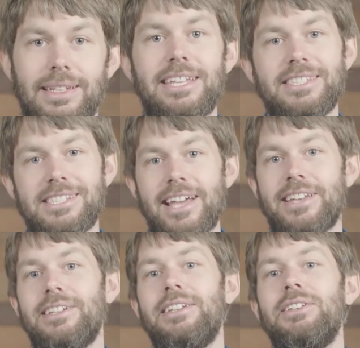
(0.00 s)

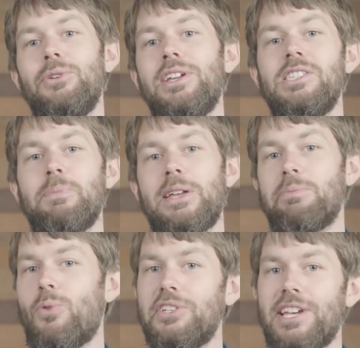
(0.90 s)
Instead, you can
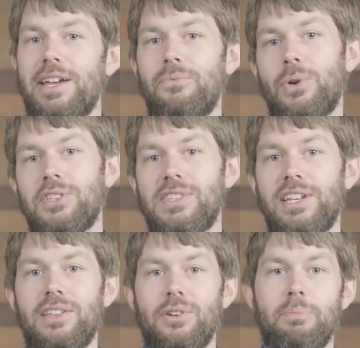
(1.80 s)
spend more time
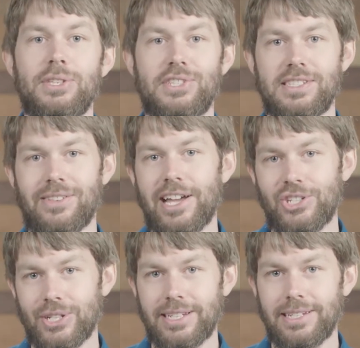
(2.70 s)
focusing on your business
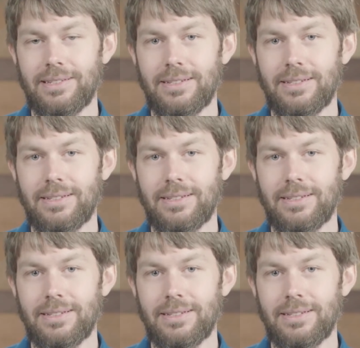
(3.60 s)
logic.